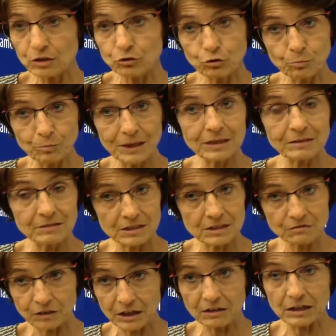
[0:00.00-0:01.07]
to make this
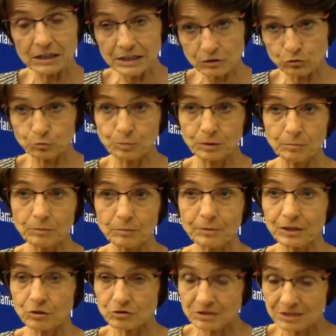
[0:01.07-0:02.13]
very clear to people,
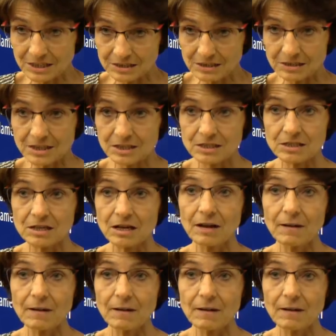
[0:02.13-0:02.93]
because this is